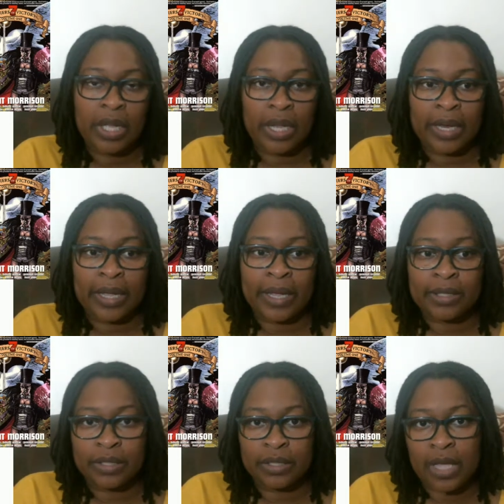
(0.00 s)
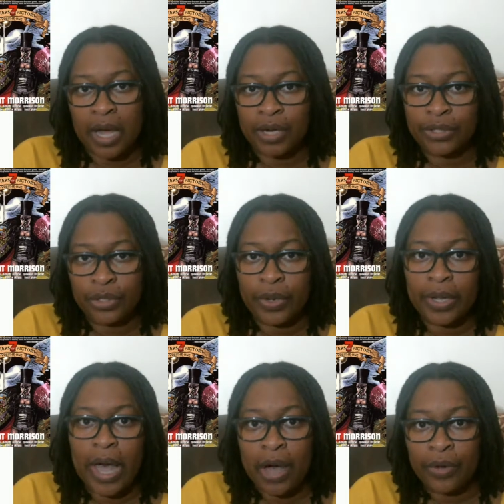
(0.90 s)
And I guess it's kind of showing
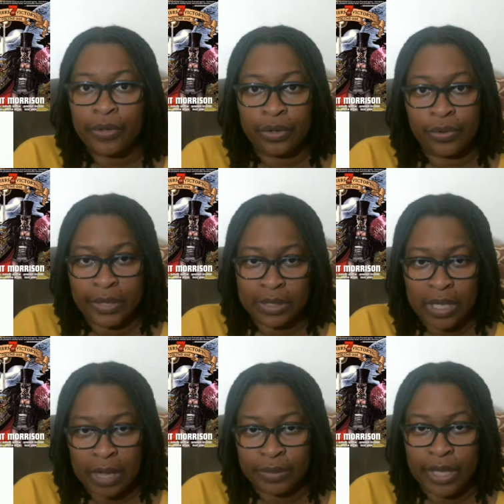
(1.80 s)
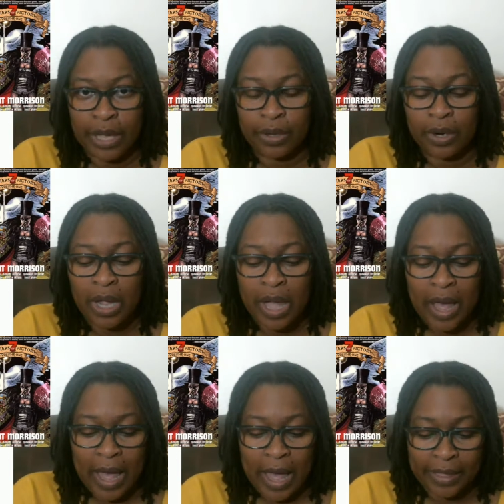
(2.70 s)
how they're going to come together.
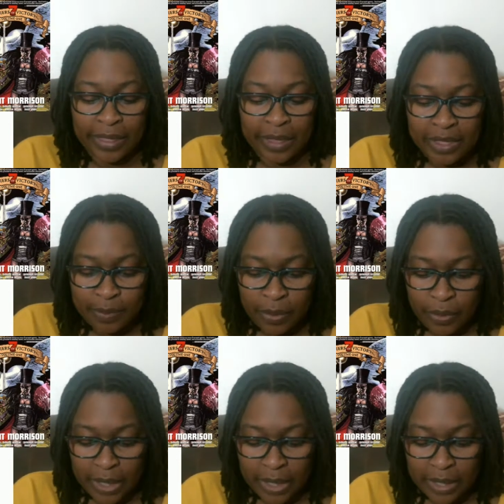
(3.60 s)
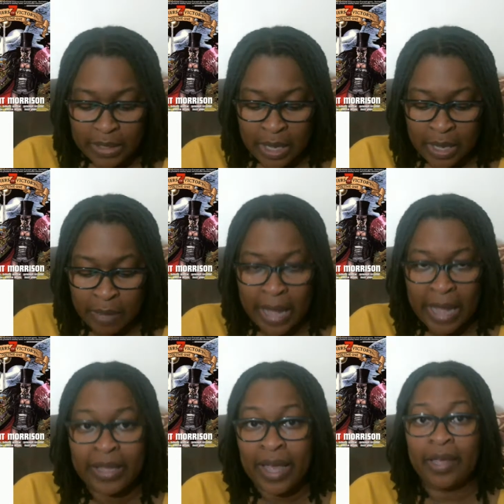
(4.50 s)
At this point, um, I
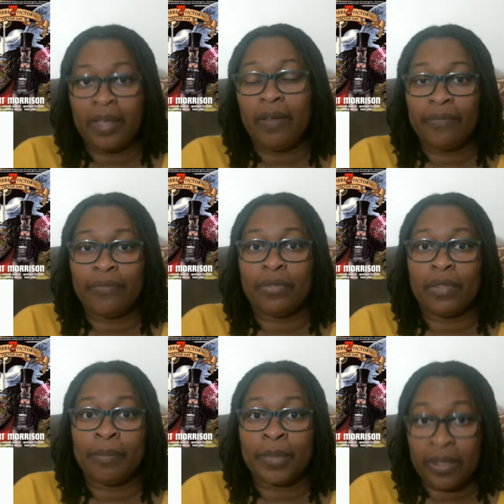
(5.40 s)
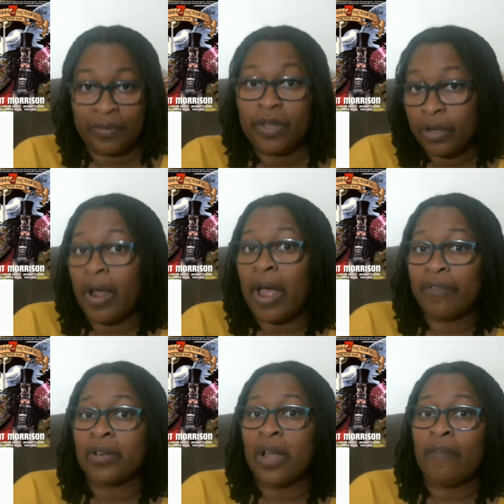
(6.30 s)
gave, I'm giving the
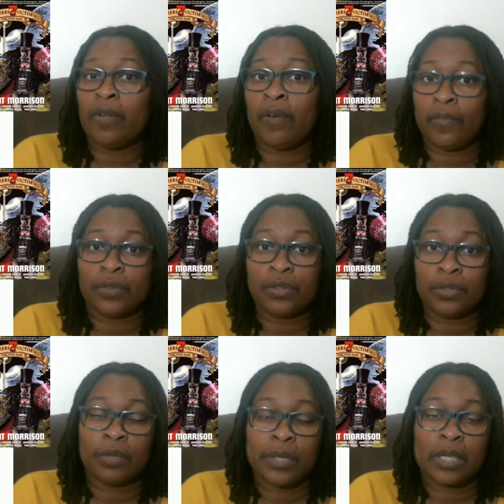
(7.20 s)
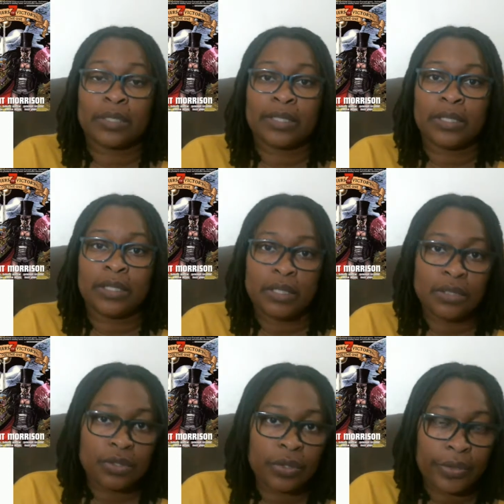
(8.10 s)
graphic novel a four star because I did
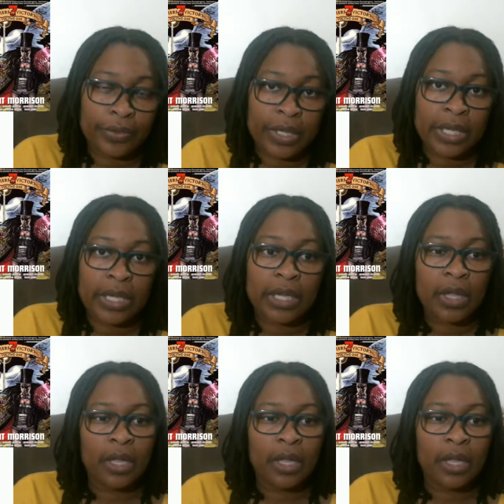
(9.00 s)
enjoy reading it.